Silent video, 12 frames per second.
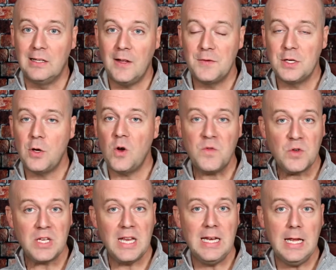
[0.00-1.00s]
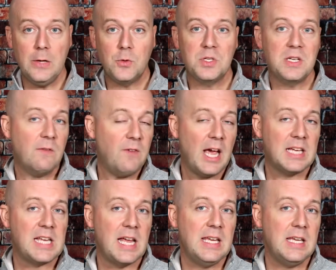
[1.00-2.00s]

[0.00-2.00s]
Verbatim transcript: Love to know if there's any interesting facts I